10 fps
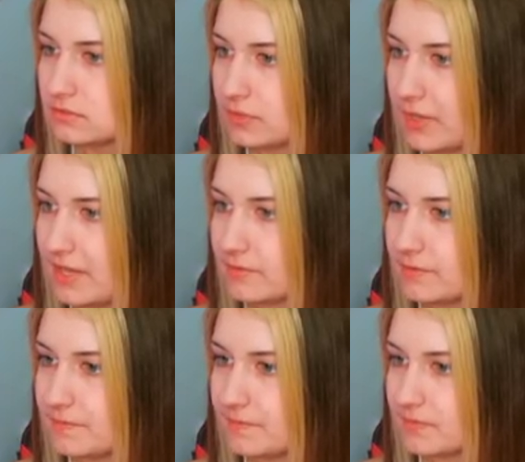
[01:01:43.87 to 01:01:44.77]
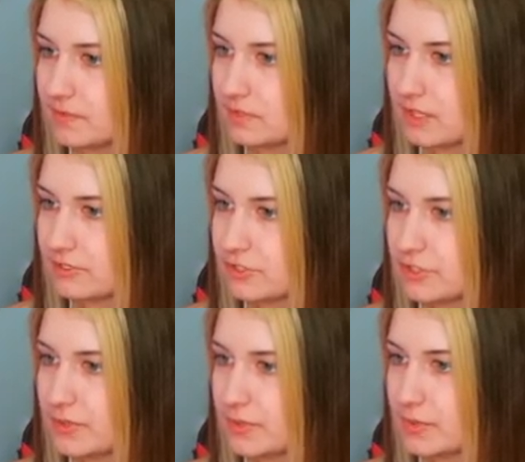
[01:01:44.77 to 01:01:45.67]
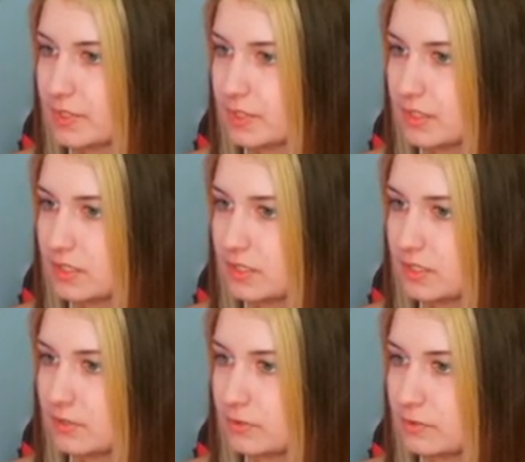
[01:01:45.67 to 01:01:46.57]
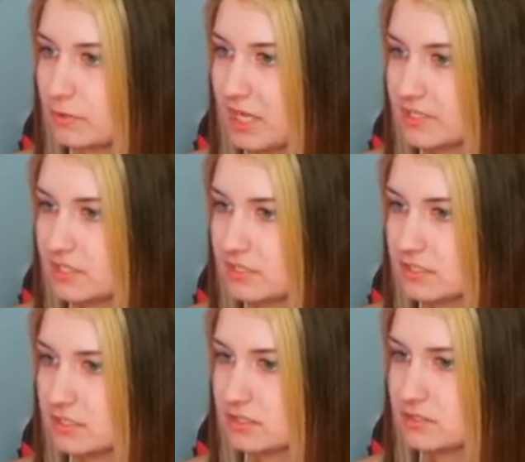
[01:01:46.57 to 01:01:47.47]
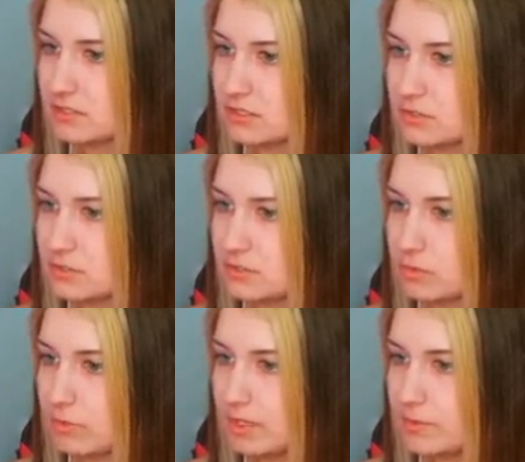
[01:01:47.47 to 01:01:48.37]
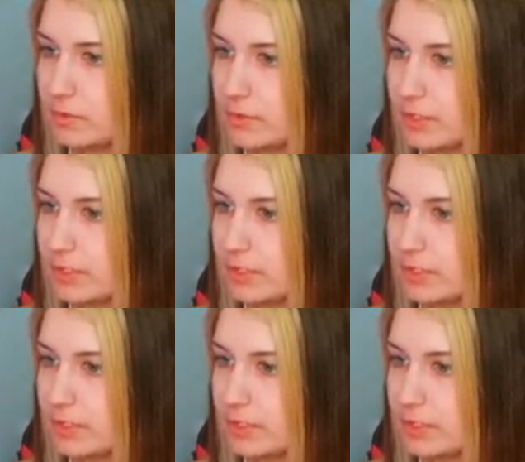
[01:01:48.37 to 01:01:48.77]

Okay. Got two. Uno mas. One more.